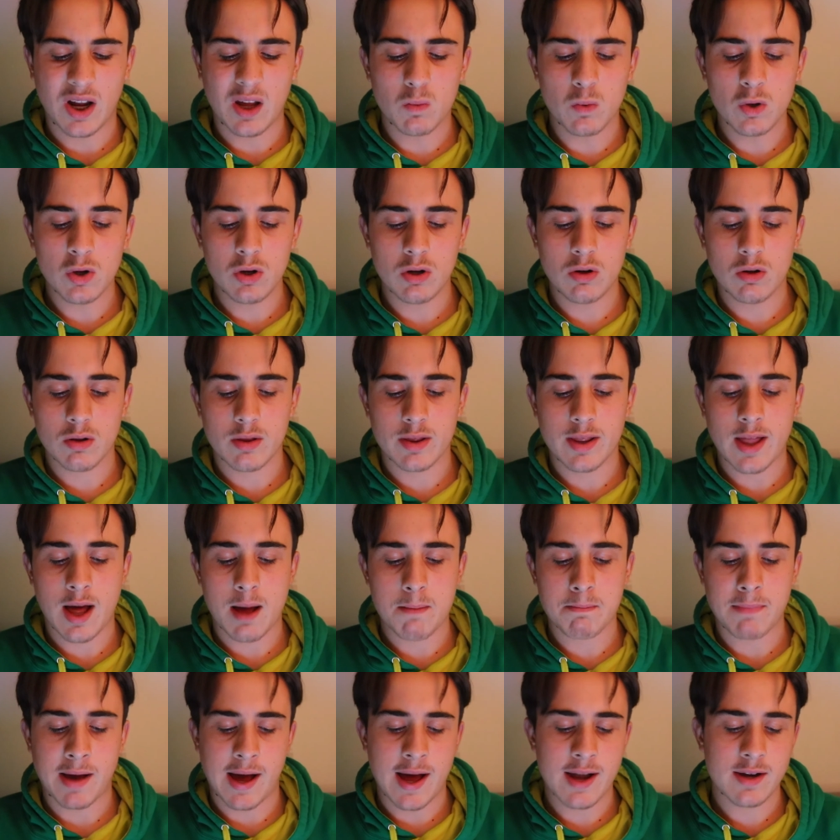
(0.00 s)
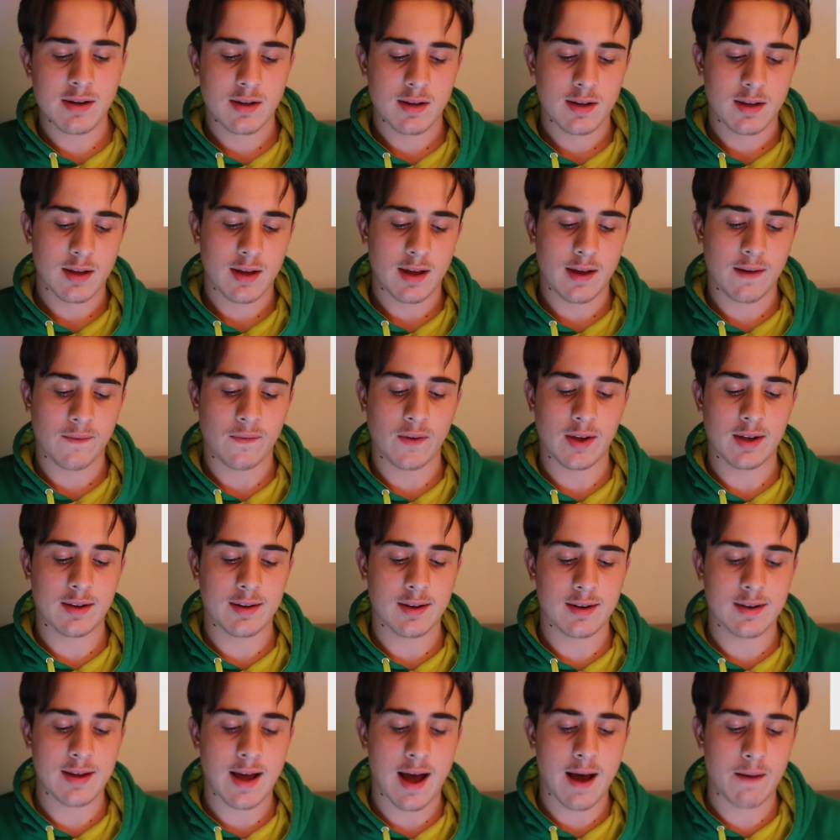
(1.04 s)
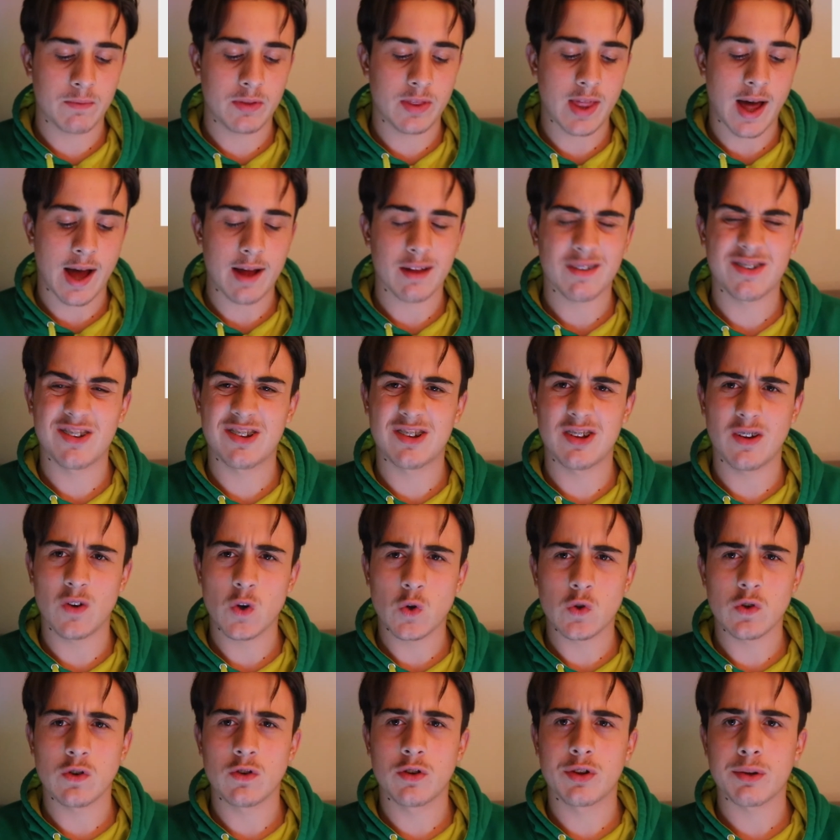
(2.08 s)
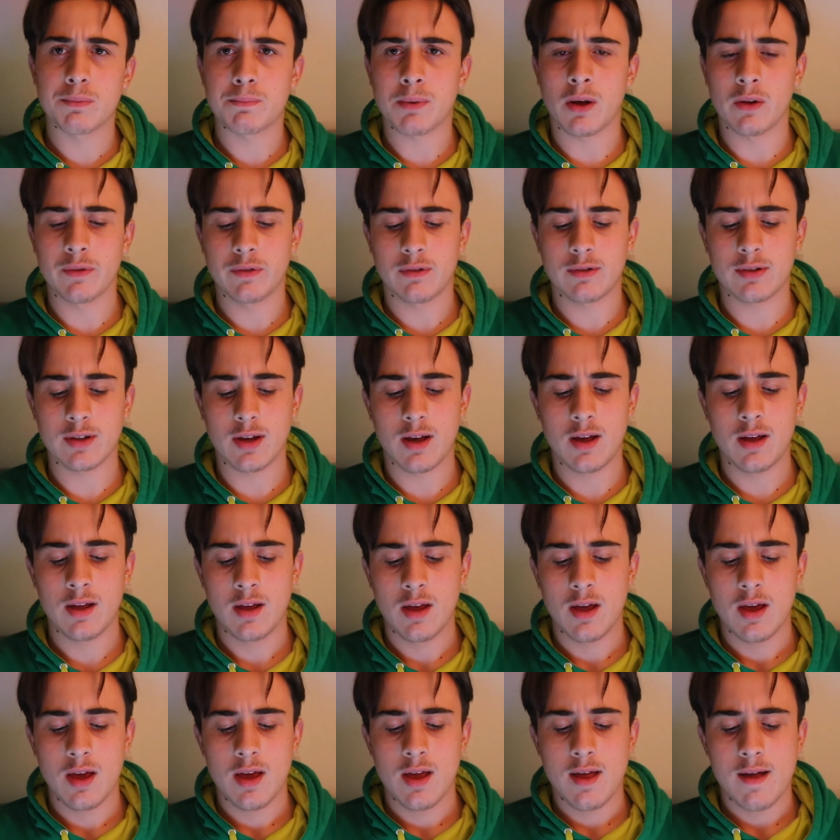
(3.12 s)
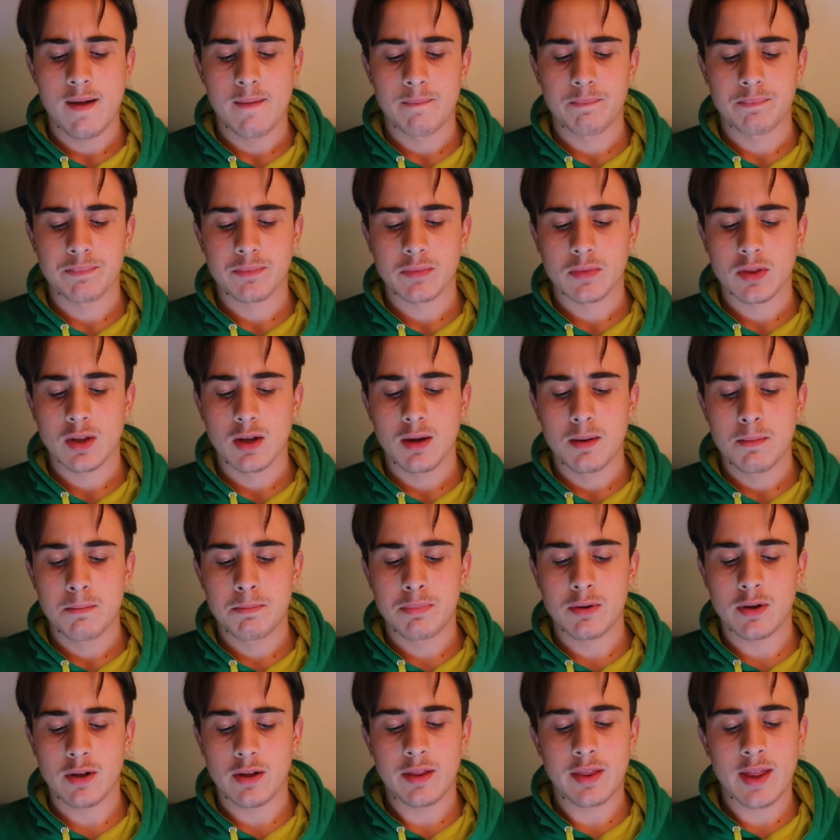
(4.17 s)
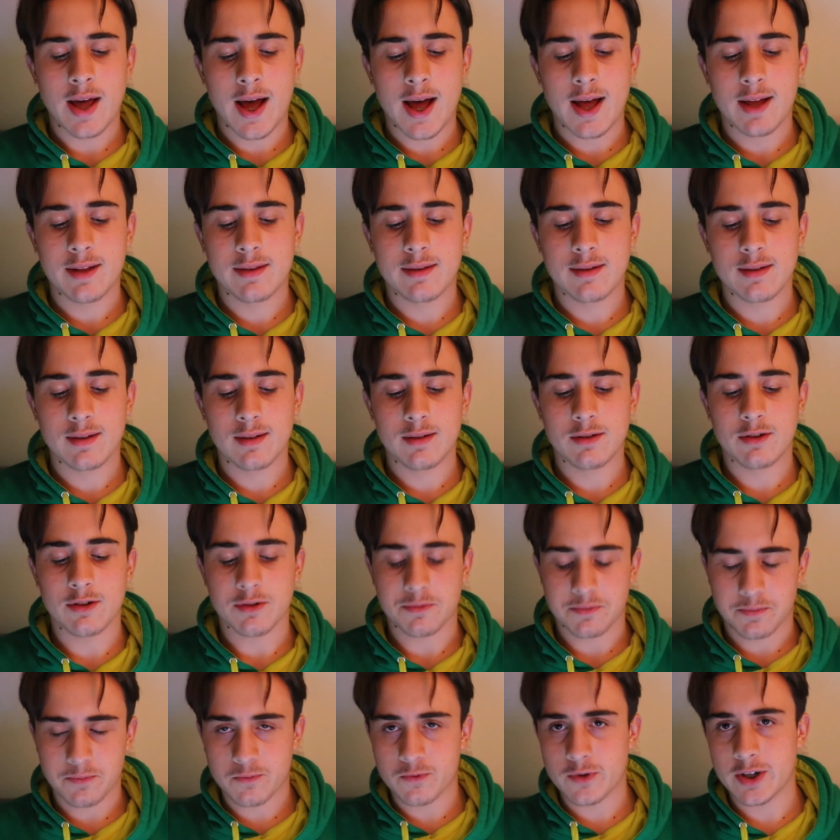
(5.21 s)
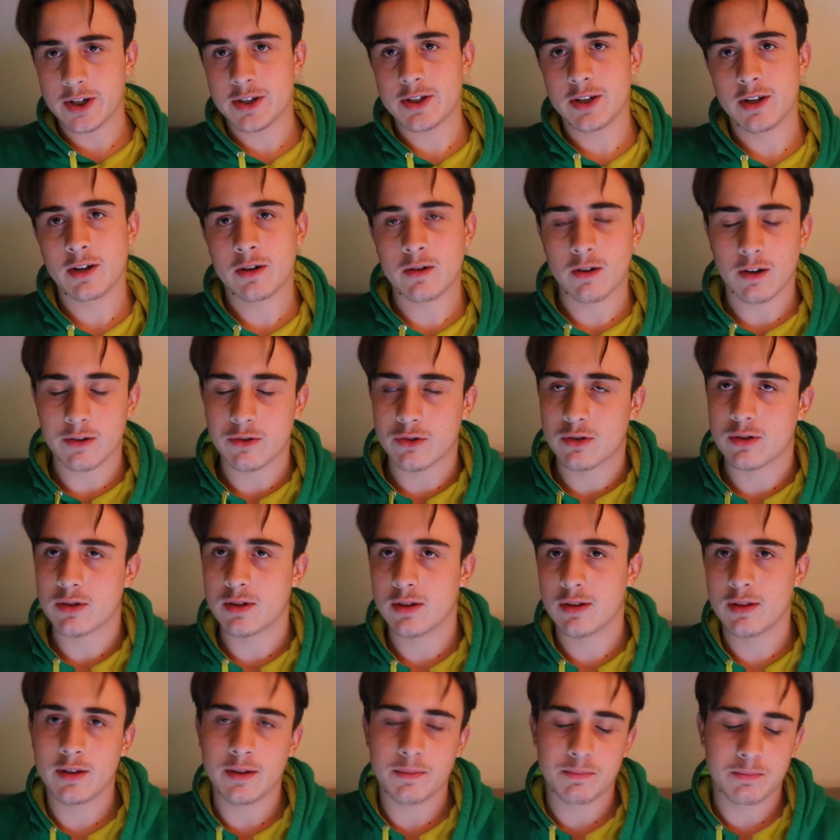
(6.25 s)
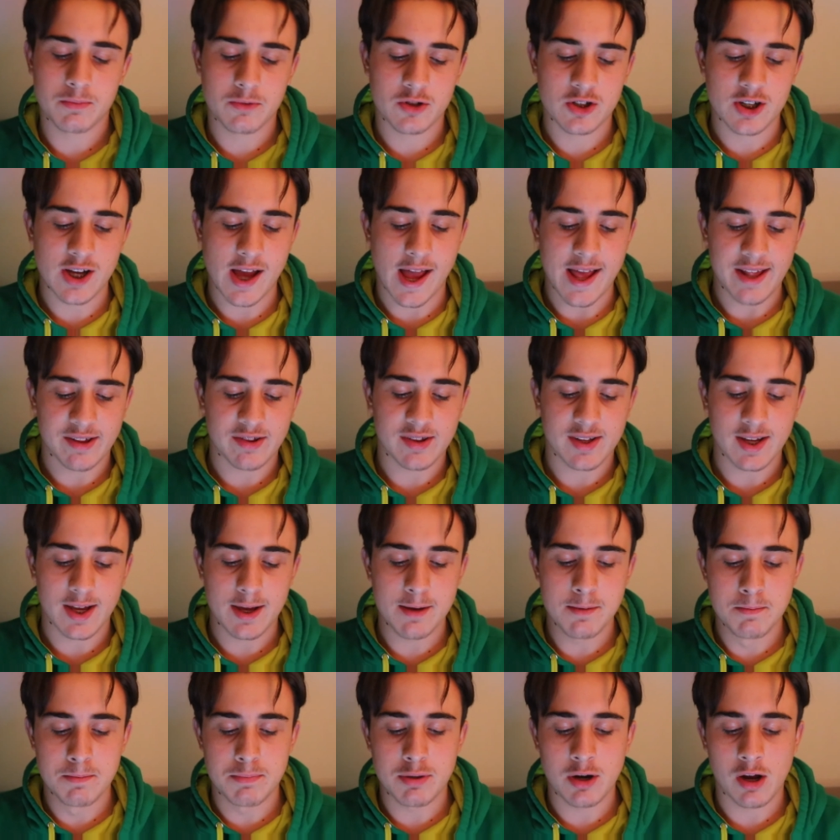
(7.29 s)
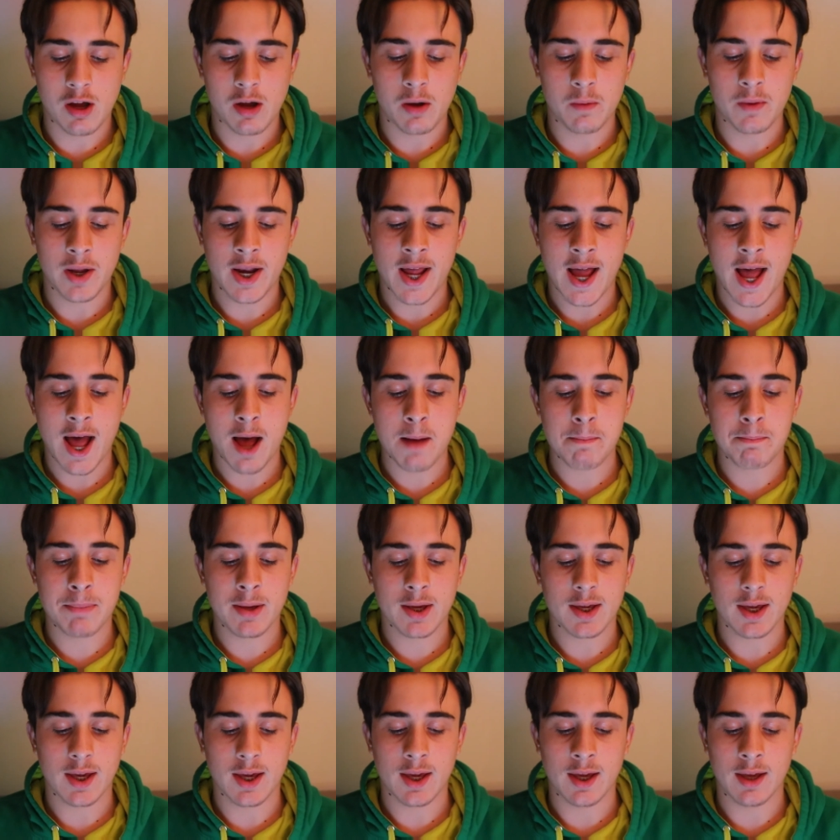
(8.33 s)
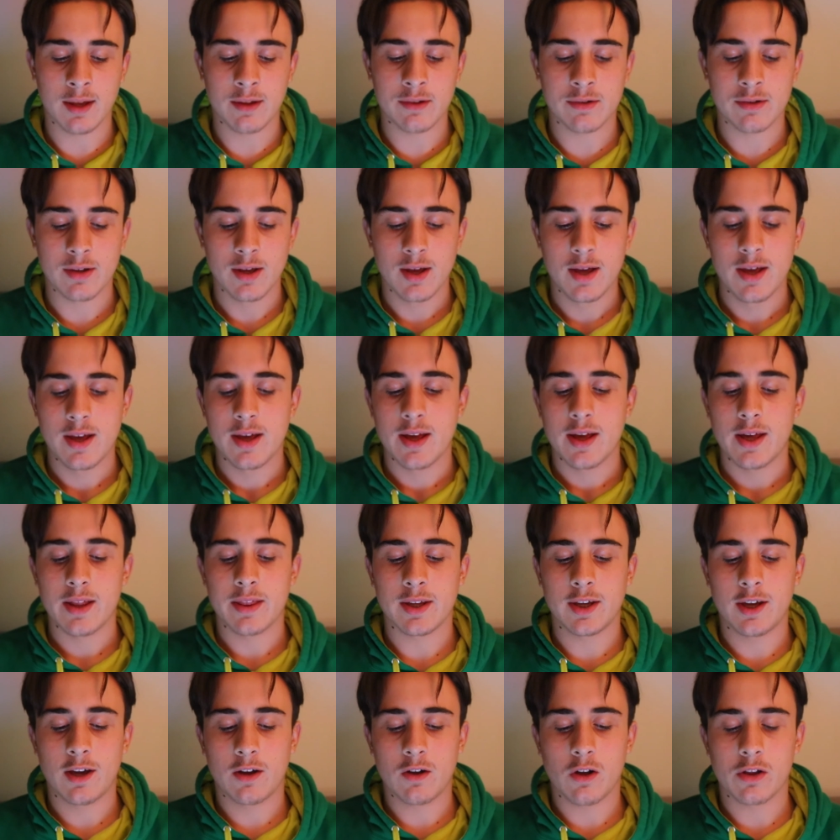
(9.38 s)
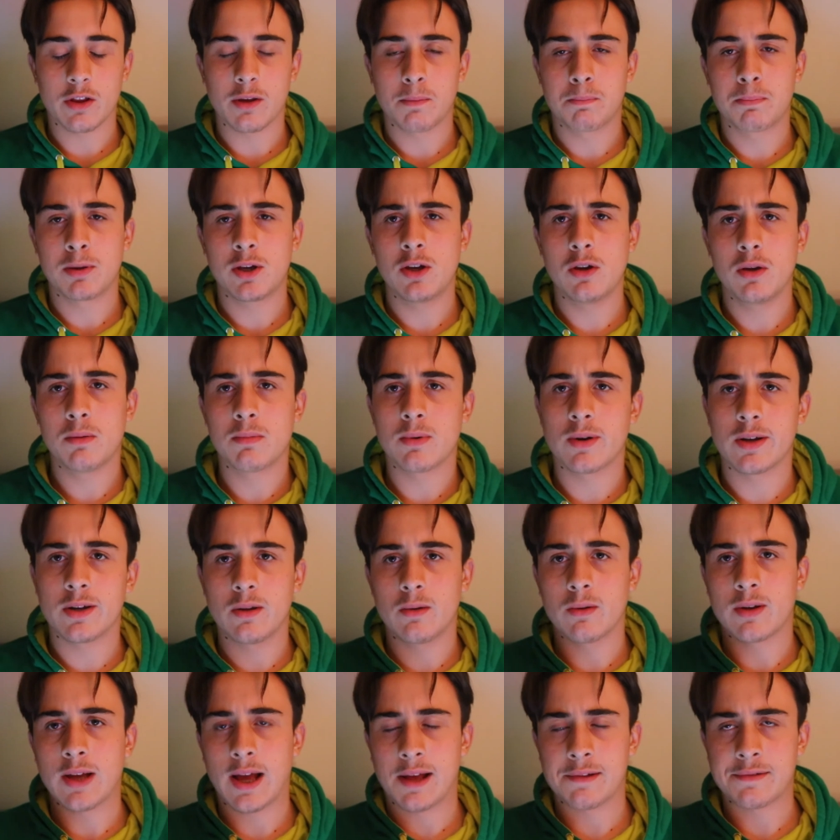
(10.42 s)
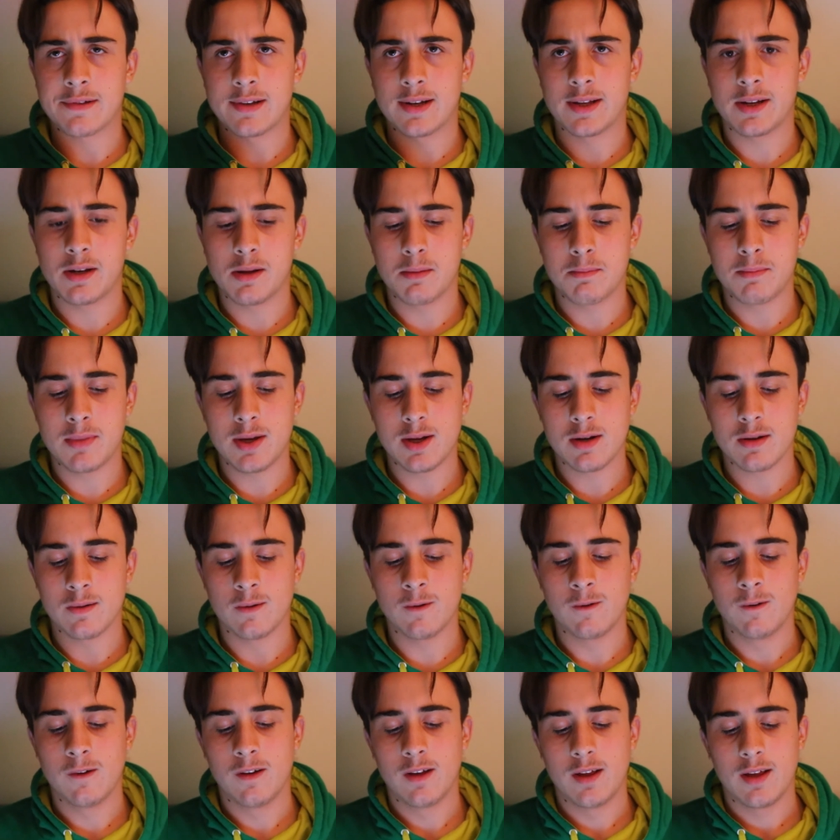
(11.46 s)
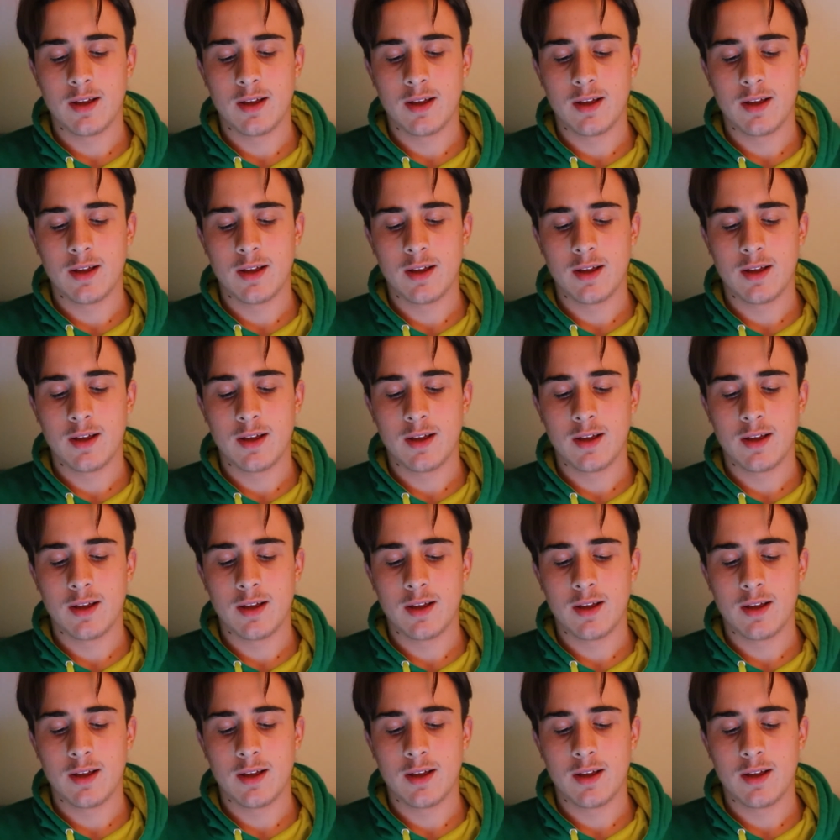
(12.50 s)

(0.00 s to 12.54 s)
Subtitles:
It wouldn't look that bad if it didn't have that certain sponsor, but that just written across the chest in blue and how big it is, and then you got the Puma and Newcastle in the middle.